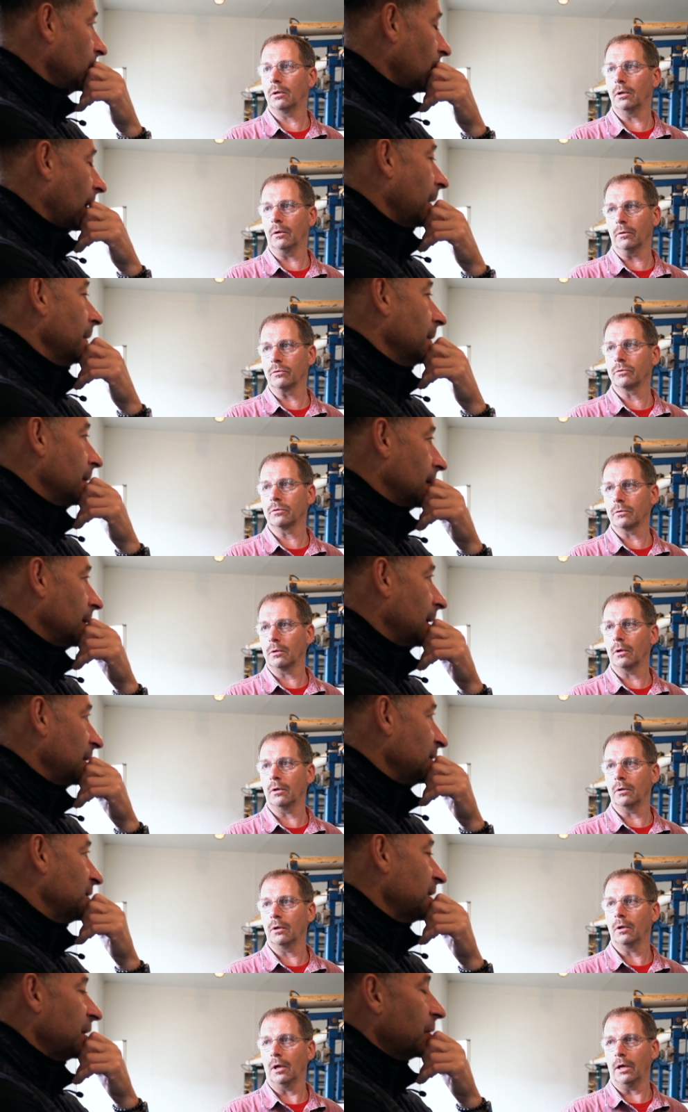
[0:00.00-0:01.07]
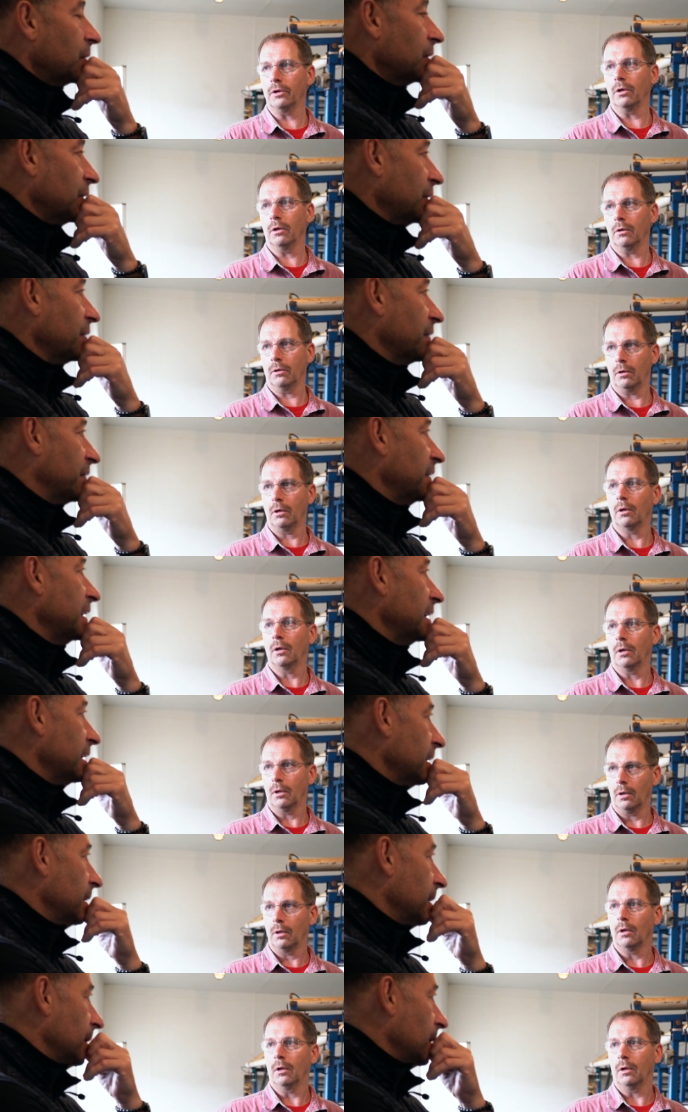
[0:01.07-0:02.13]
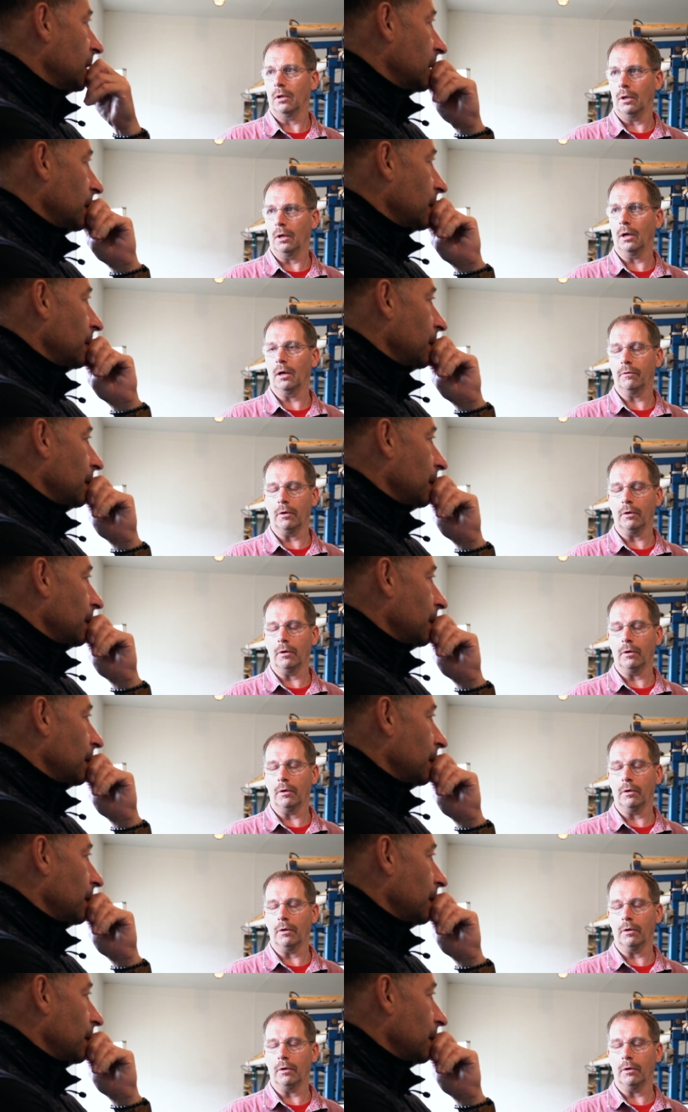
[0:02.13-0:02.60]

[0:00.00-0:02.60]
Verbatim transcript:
Speaker 1: Right. It's, like you said earlier, the feed. Yeah, I,